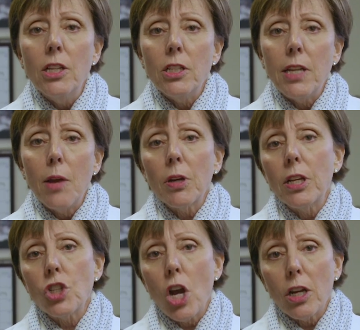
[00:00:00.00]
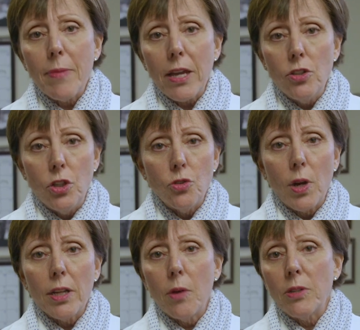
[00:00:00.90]
Today we're going to talk about a new
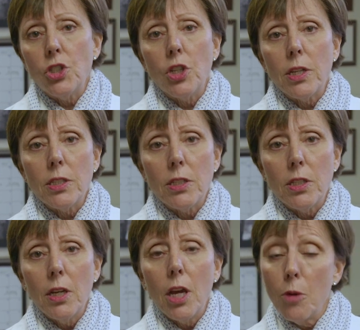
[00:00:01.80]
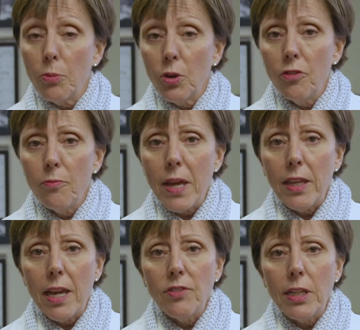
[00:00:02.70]
drug that was just approved by
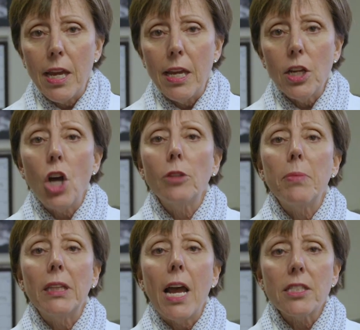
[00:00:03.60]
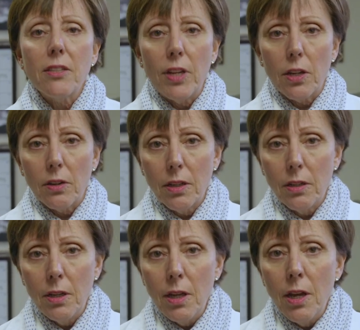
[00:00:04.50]
the FDA called Baloxavir.
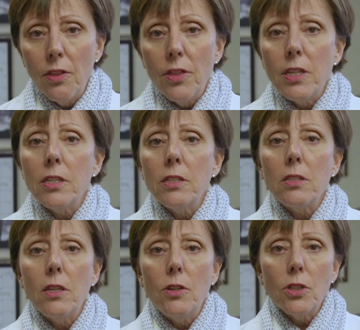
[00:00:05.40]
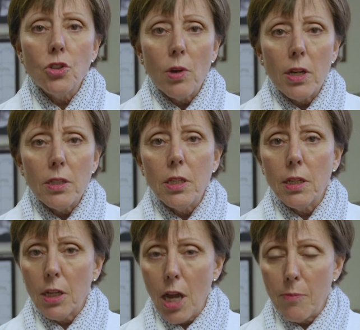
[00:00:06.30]
This is the newest drug
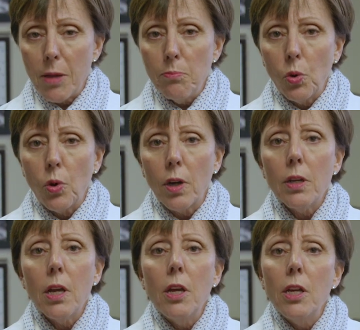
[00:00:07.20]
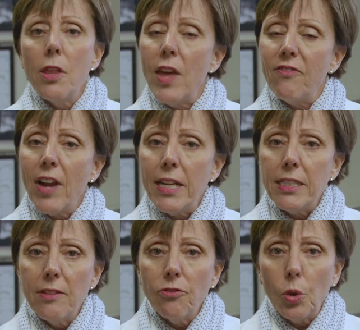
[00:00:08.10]
to come on board that
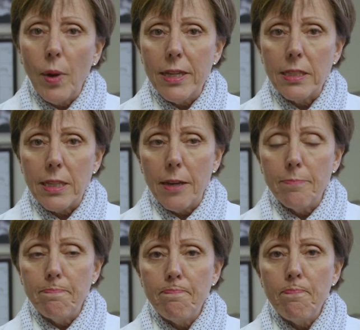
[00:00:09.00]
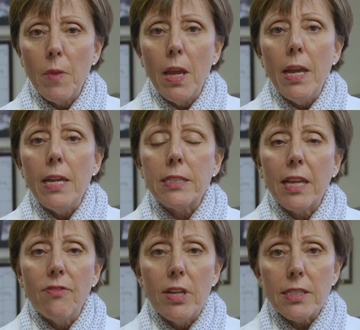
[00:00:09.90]
fights influenza. It's
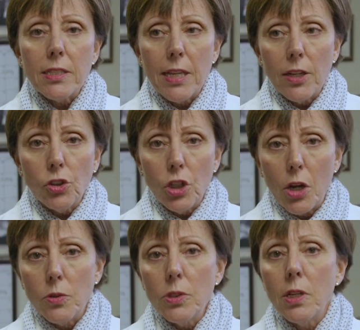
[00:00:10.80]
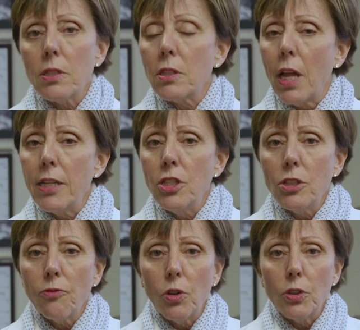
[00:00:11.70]
given as a single dose and it's
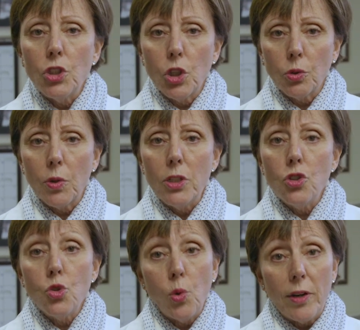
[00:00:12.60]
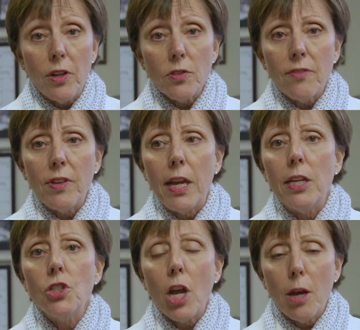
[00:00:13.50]
licensed for children 12 years of
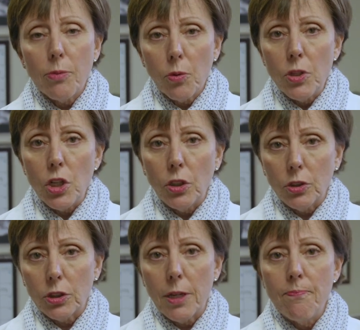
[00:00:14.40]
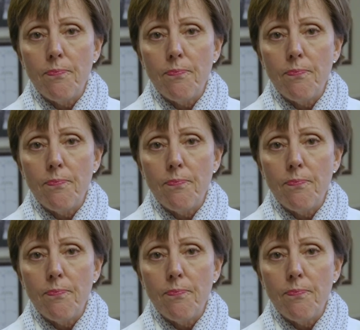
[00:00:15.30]
age up through adult.